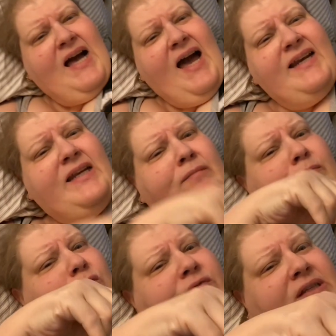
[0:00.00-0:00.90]
I didn't
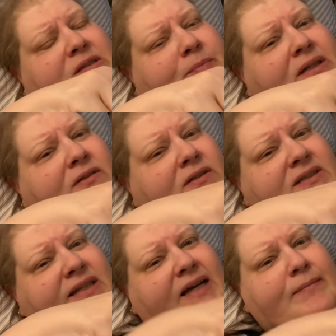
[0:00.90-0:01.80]
move this, but it looks
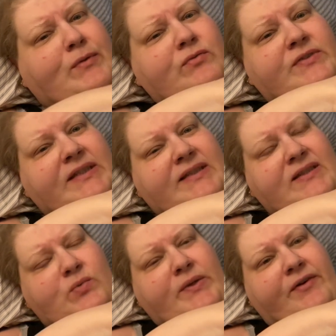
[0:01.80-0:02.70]
like I moved it.
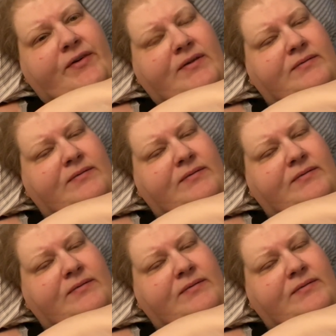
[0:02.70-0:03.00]
That's weird.